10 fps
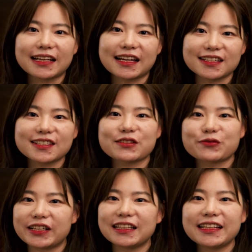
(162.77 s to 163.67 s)
That's
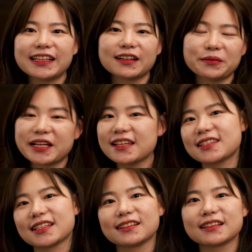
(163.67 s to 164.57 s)
really
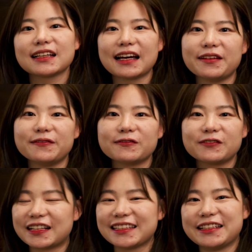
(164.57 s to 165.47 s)
amazing and
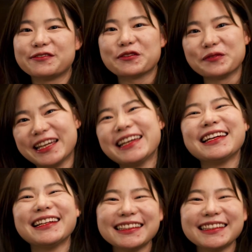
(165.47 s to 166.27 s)
funny for me.